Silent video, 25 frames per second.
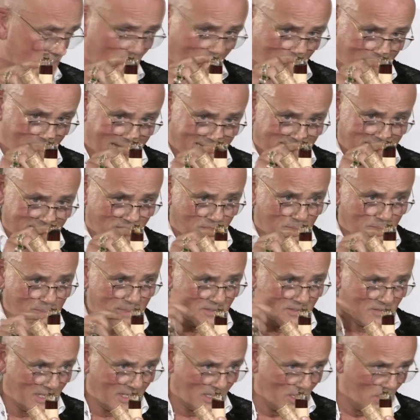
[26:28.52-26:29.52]
that is
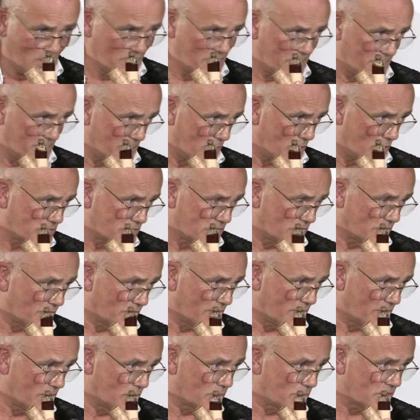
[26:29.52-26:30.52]
missing on the blotters for
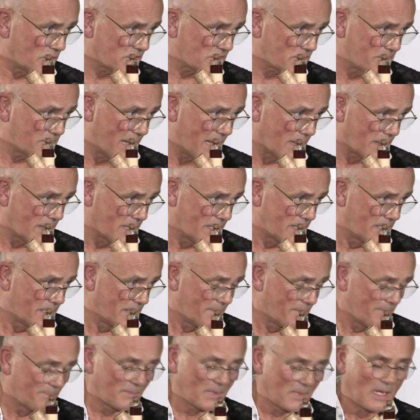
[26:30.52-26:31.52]
you to smell.
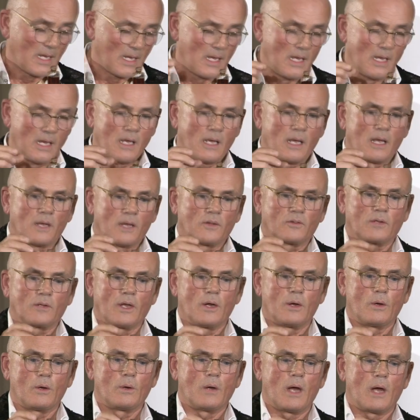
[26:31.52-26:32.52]

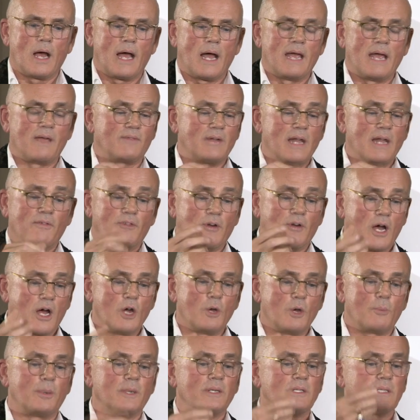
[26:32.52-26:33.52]
So I have never
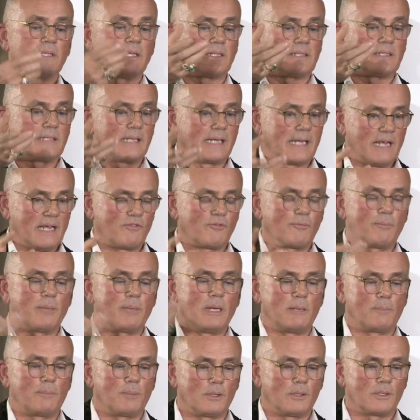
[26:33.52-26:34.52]
opened it to give
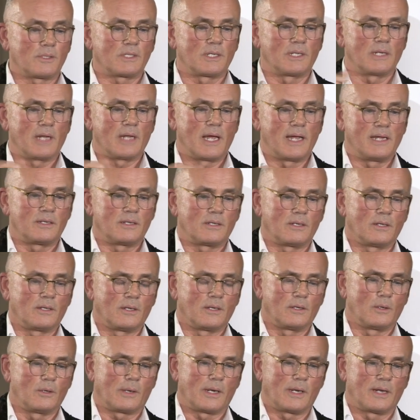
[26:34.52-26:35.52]
people. Tonight
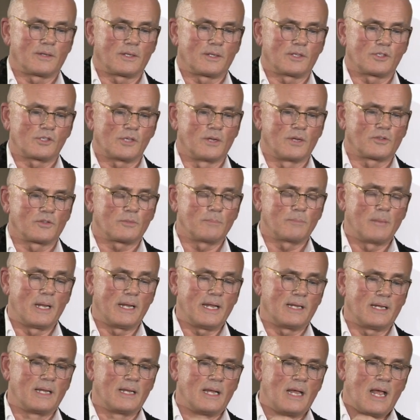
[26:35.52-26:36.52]
you'll get the chance to smell it.
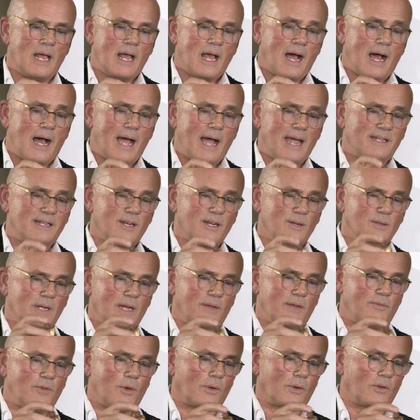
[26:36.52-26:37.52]
I don't know if
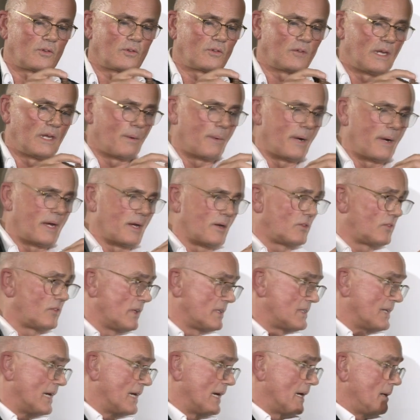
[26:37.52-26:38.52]
you can see where you're
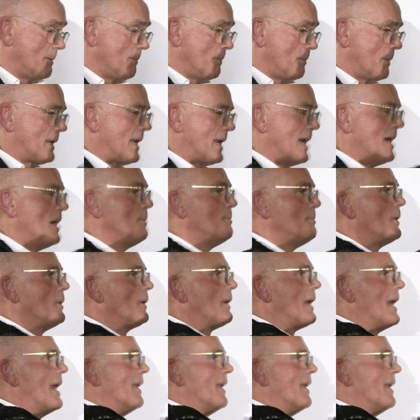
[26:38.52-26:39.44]
sitting, but I hope you can.